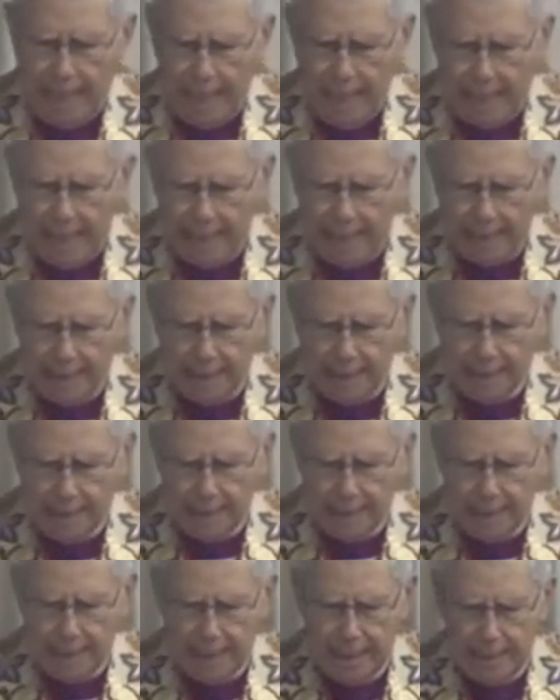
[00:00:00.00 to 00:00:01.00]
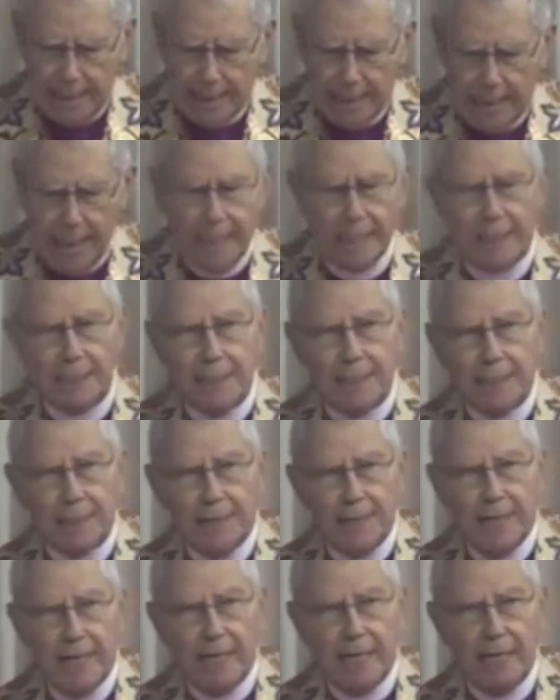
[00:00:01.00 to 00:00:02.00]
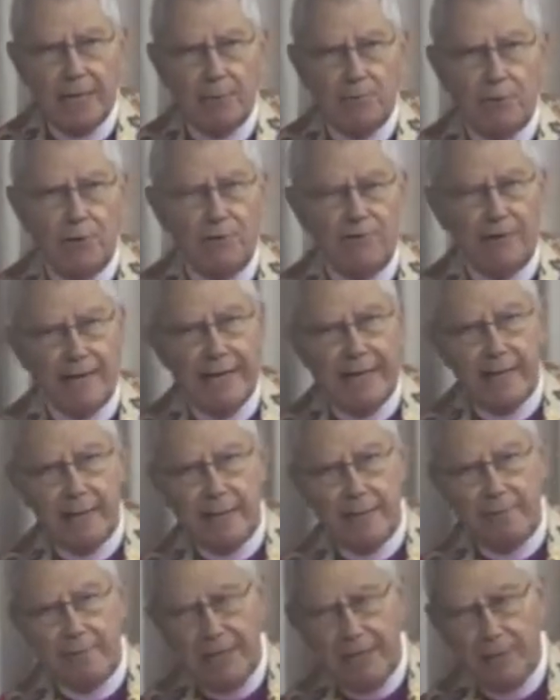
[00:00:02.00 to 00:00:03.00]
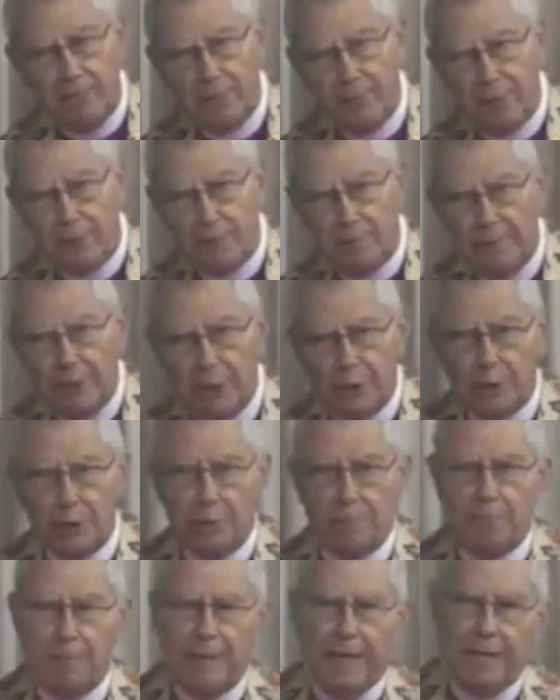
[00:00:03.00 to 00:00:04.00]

And uh, then they would finally meet with the bishop,